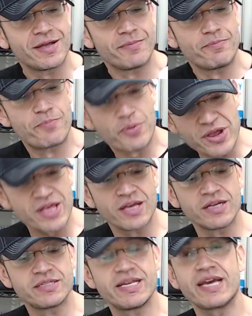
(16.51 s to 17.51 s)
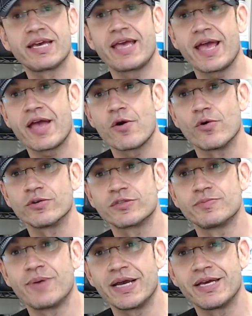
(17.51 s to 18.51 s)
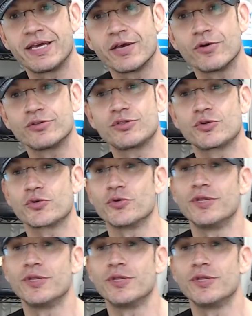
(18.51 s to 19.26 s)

Bring the Chaos by Chaos Crew.